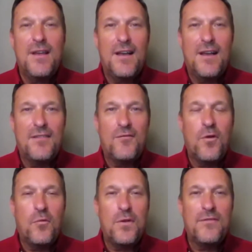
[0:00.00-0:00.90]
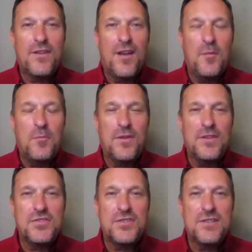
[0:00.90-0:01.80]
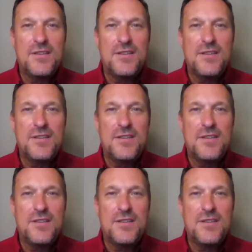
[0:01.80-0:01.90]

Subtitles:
of what we have accomplished.